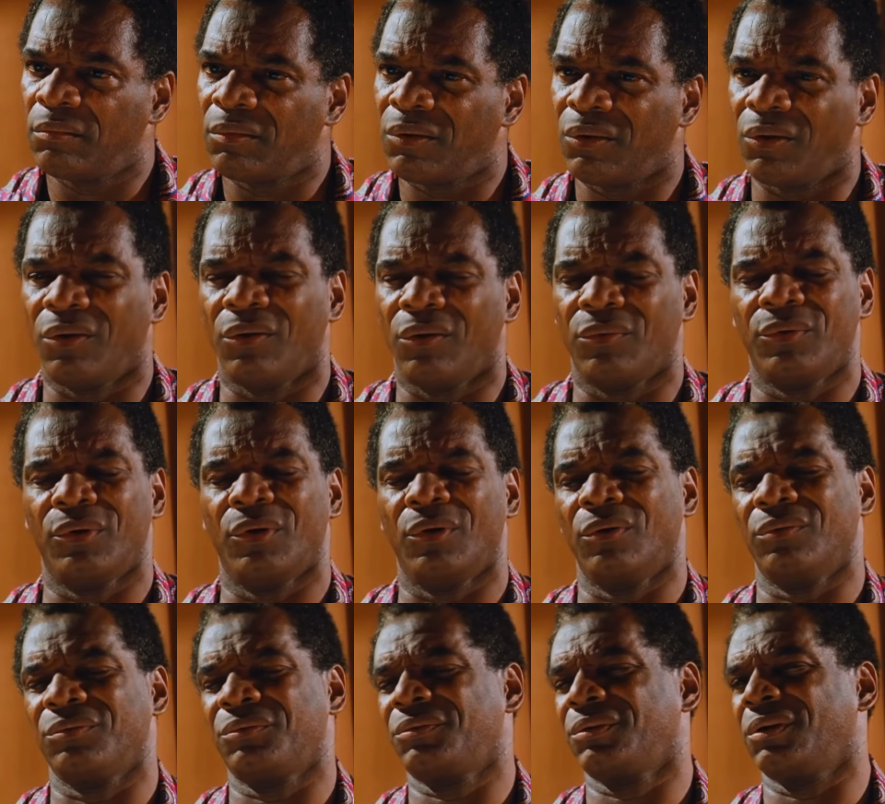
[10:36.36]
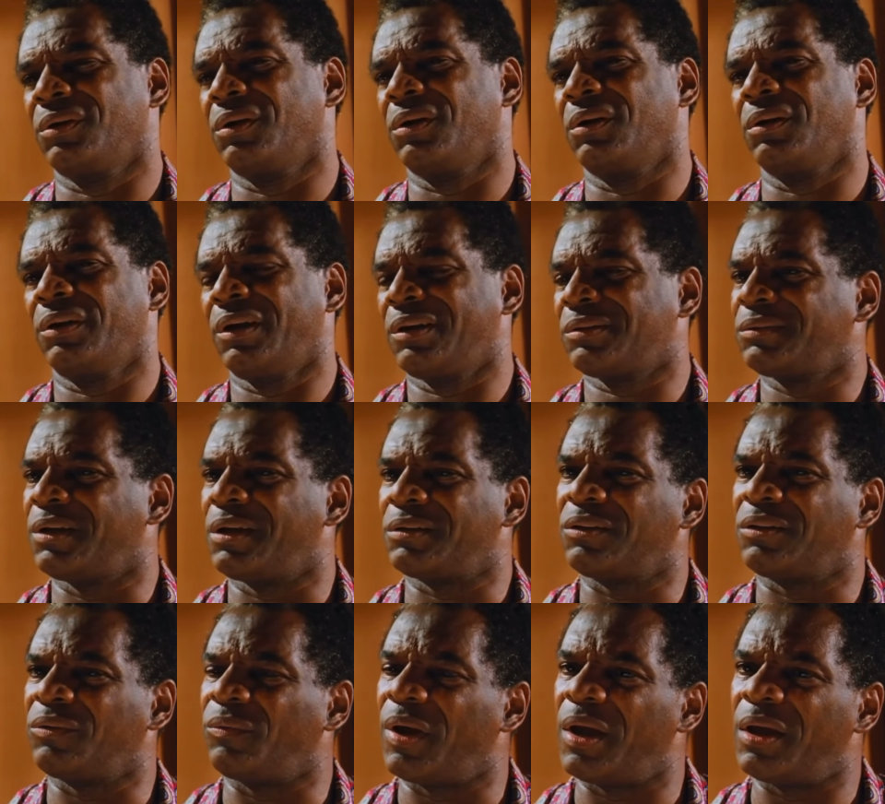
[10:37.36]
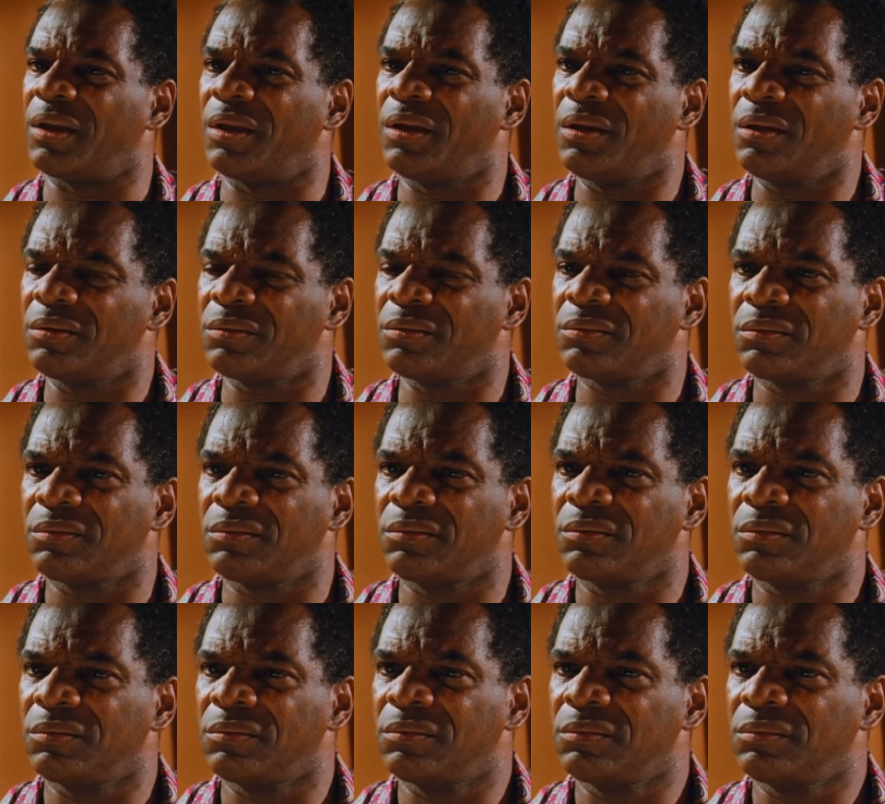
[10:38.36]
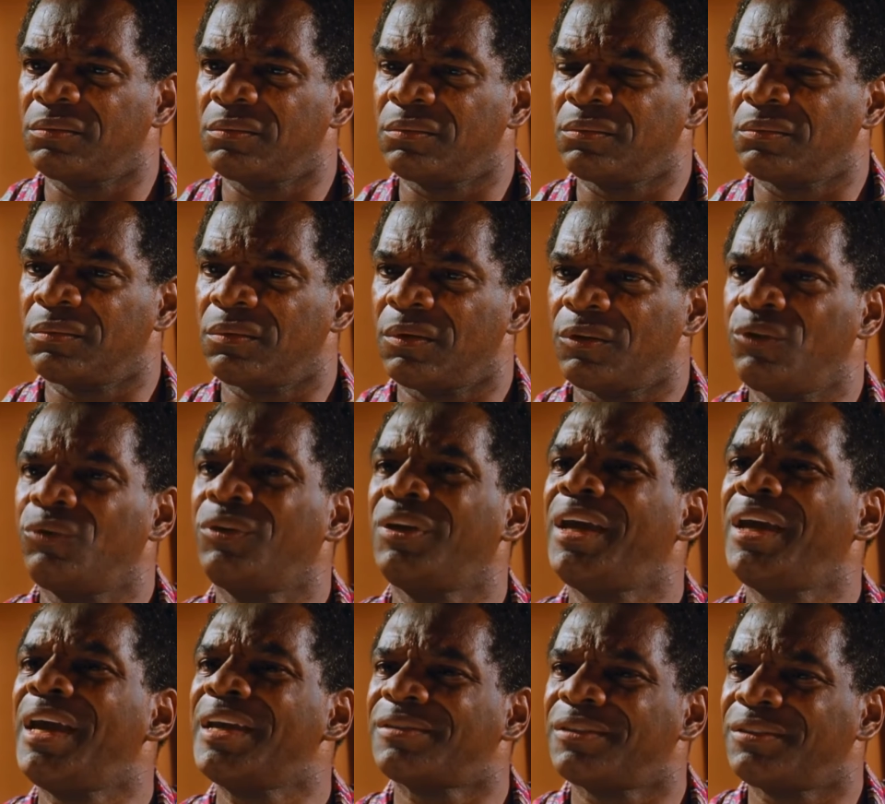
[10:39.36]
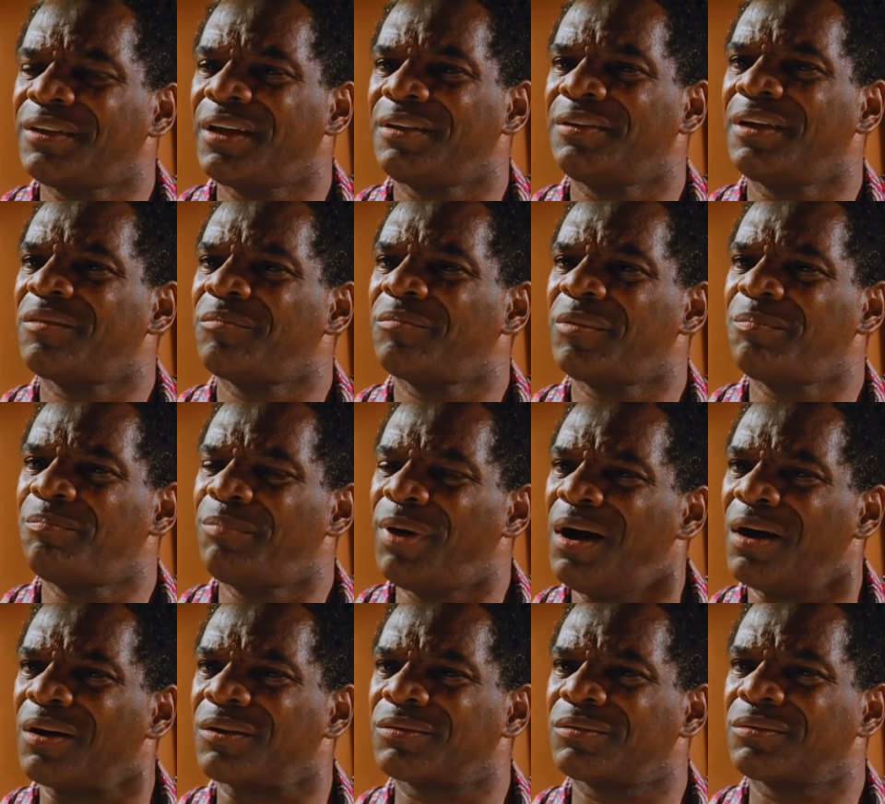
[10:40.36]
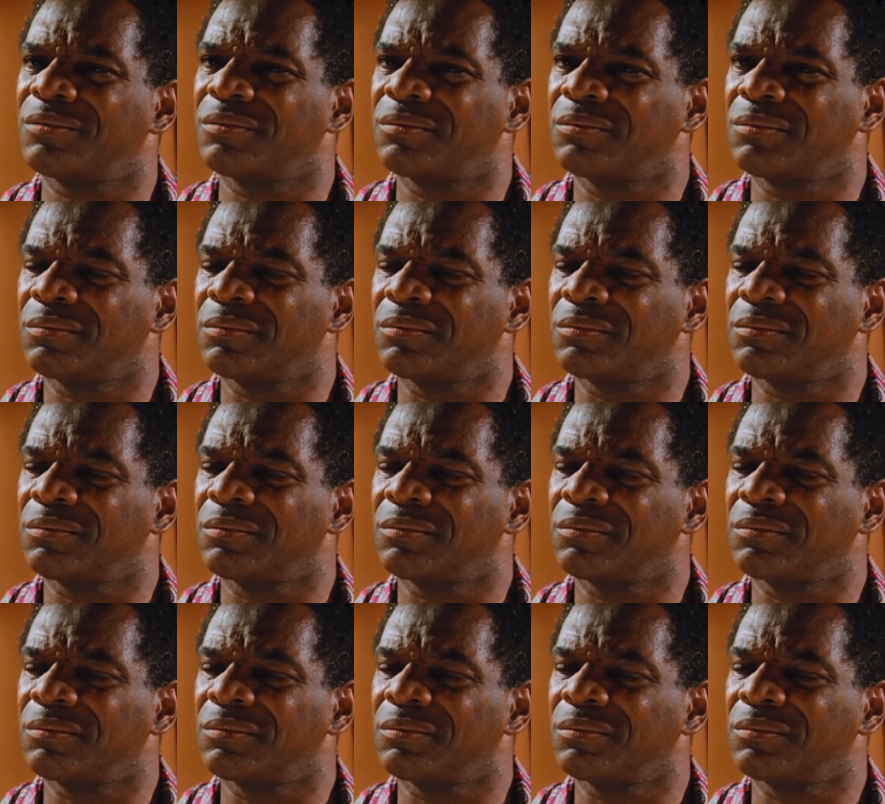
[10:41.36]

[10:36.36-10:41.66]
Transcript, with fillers: Oh, no, son. That's not the way it is. You kids today are nothing but punks.